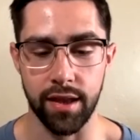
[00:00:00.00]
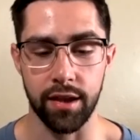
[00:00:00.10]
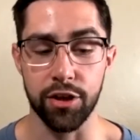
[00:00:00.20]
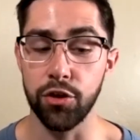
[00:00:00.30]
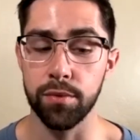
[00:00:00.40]

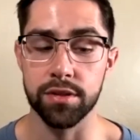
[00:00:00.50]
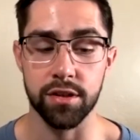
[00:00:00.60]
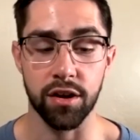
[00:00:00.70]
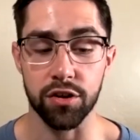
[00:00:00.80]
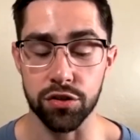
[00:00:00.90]
and humans
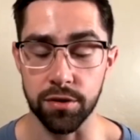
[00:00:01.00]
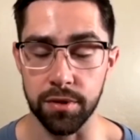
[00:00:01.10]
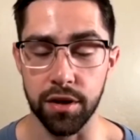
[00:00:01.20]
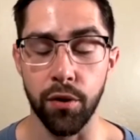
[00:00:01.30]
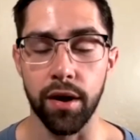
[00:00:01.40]
are
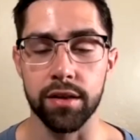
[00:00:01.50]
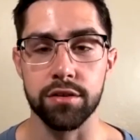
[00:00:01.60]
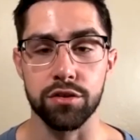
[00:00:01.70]
extremely nuanced.